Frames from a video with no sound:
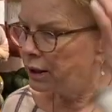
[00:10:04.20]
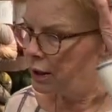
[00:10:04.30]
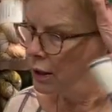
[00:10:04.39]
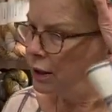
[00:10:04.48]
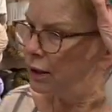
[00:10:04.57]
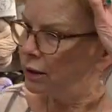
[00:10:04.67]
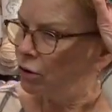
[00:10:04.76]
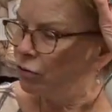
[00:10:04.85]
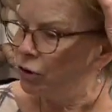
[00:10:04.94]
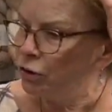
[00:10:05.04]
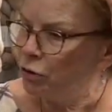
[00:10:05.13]
and over
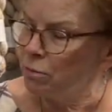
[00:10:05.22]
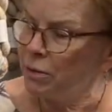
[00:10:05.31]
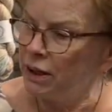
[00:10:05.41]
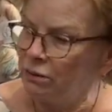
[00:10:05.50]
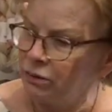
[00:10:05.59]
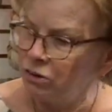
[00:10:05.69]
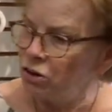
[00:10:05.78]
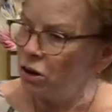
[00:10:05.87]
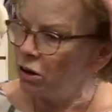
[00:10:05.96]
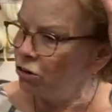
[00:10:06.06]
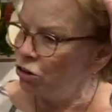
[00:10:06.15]
here the Madeleine
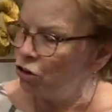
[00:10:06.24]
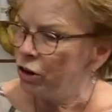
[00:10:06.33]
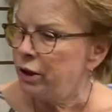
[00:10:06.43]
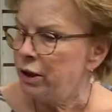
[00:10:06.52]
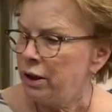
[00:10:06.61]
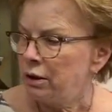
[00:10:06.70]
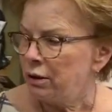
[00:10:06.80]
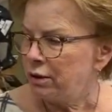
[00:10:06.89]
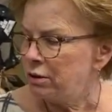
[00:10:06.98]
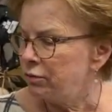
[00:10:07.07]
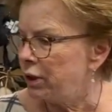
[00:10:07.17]
Tosh,
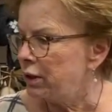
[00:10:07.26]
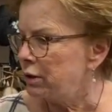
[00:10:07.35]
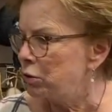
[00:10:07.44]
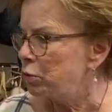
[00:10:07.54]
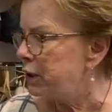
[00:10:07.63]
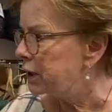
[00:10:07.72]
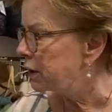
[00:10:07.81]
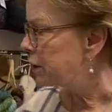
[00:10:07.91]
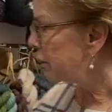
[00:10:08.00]
lots of Allegria,